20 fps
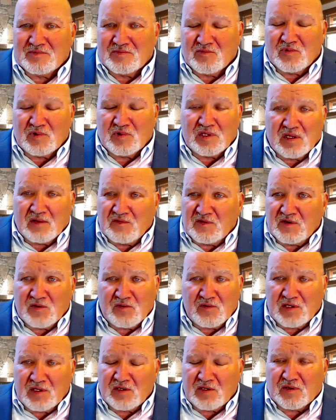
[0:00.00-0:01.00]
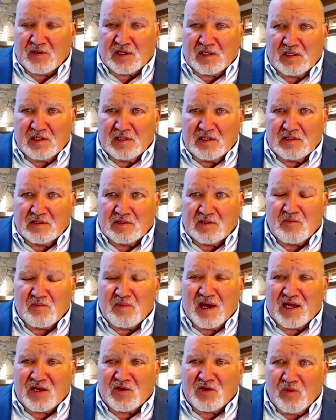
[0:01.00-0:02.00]
We love you anyway, no
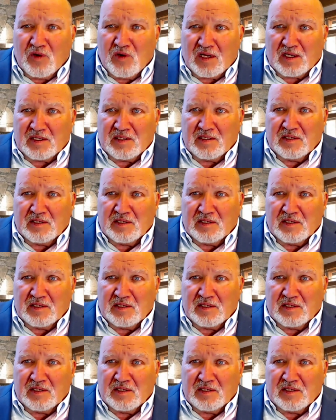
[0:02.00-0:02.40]
matter what.